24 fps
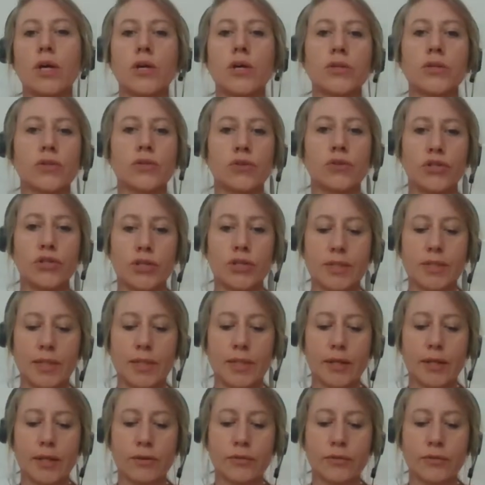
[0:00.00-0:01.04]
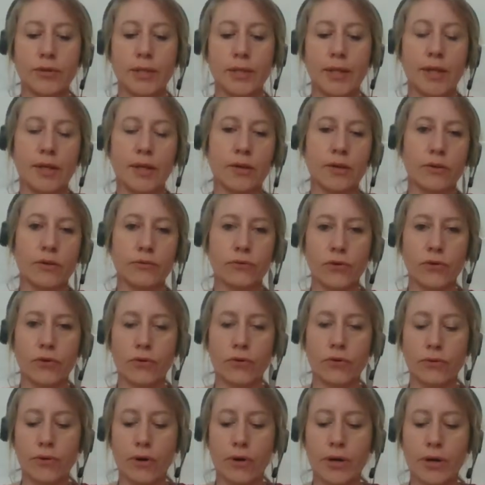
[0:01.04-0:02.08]
So just click on the link and
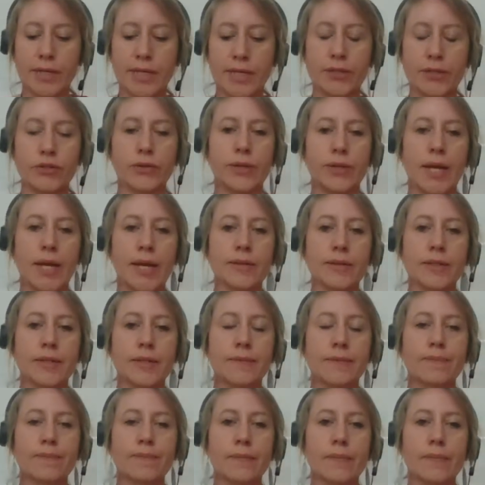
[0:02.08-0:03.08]
go on internet.